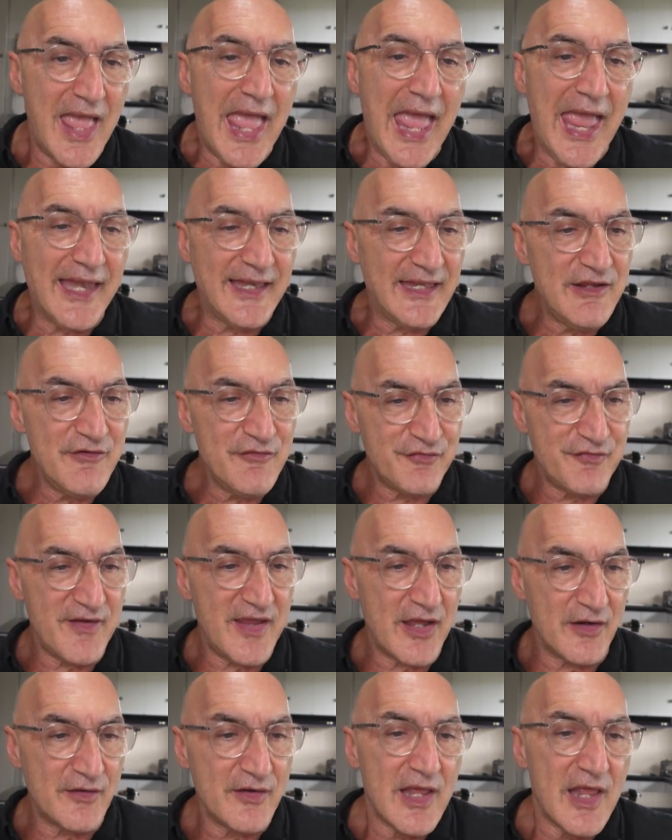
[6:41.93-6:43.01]
And he
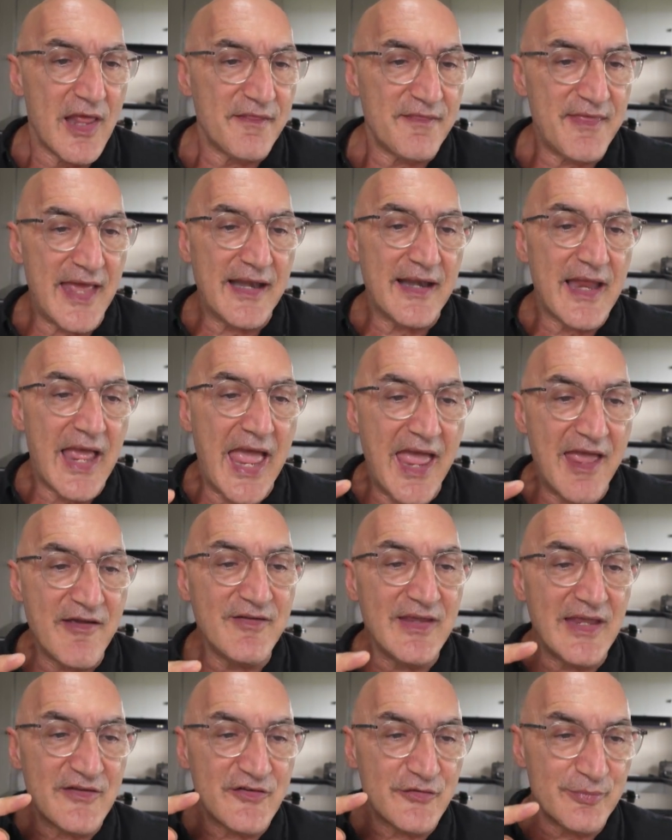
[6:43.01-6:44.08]
found that
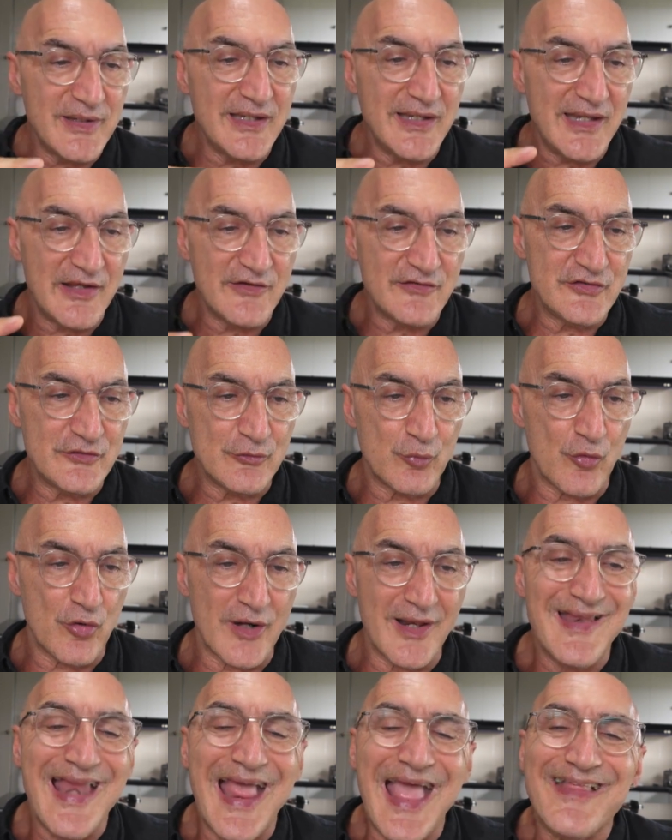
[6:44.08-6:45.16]
having as many eggs as you
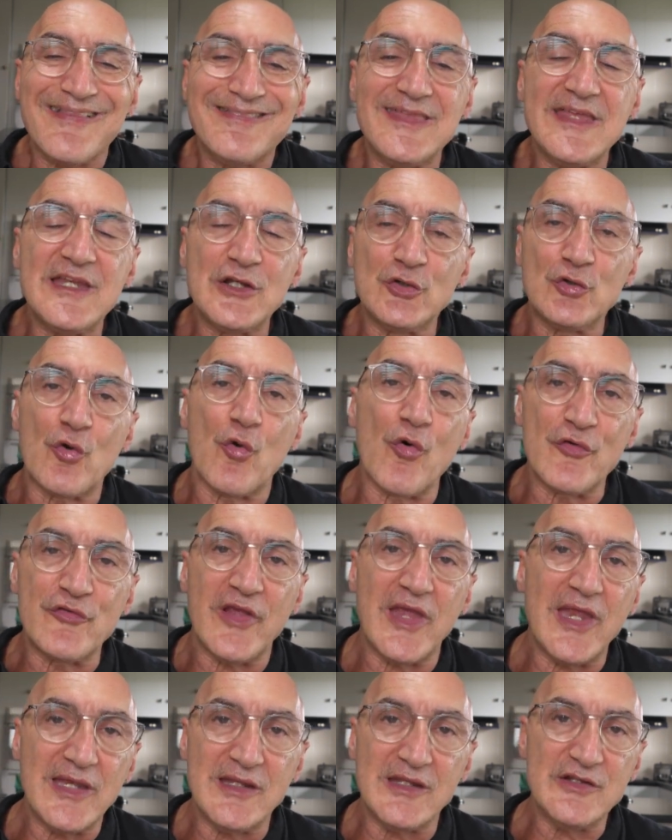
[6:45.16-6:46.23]
wanted didn't cause
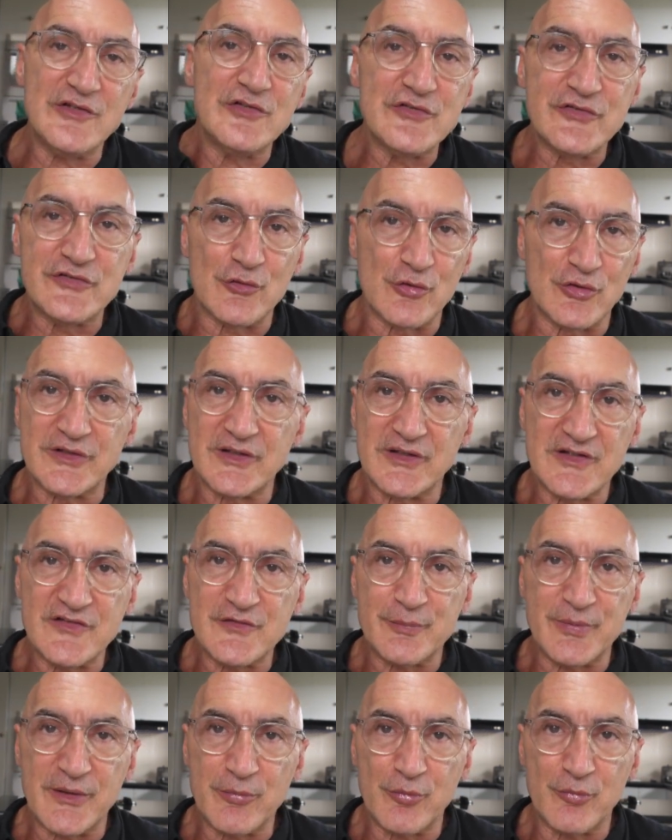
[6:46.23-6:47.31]
any issues at all to these
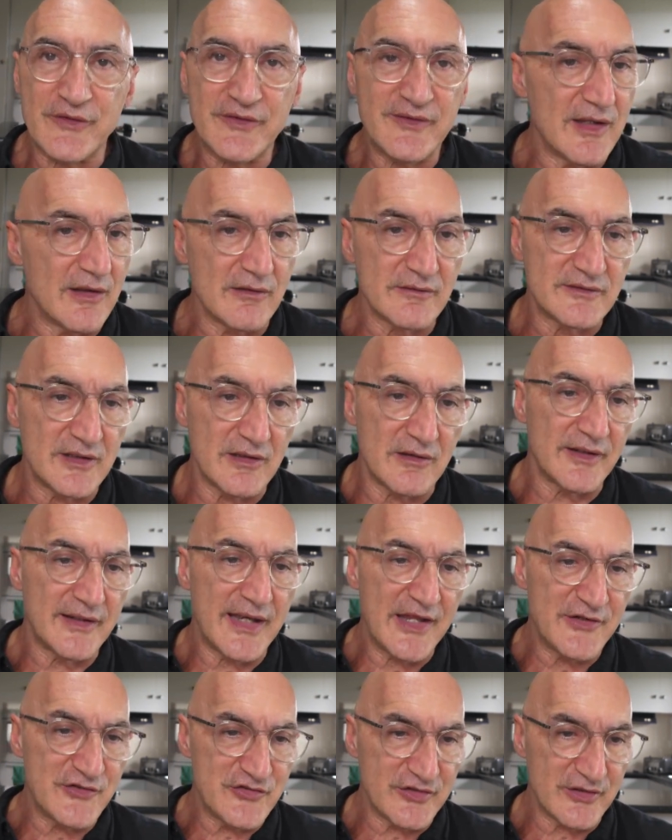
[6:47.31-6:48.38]
people with the LDL and
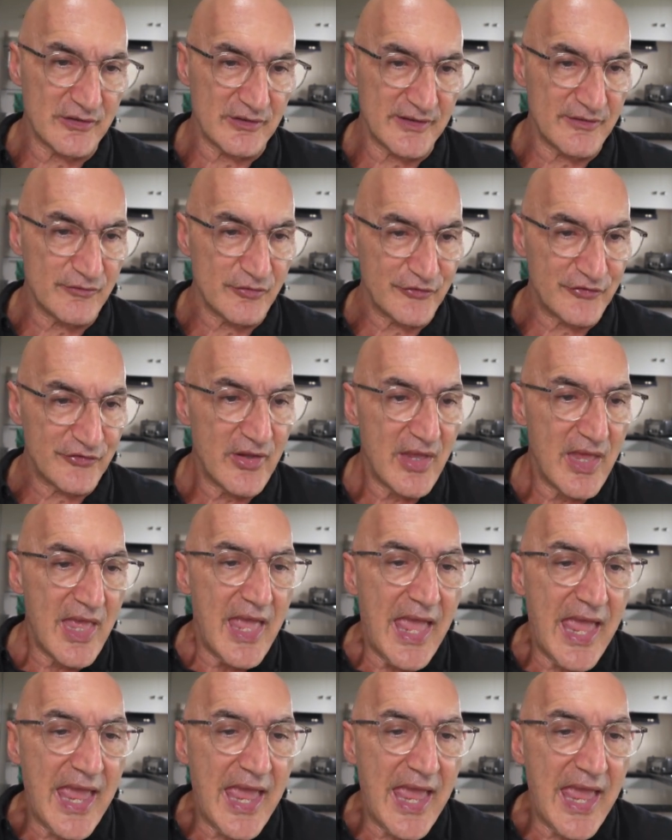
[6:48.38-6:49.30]
HDL levels.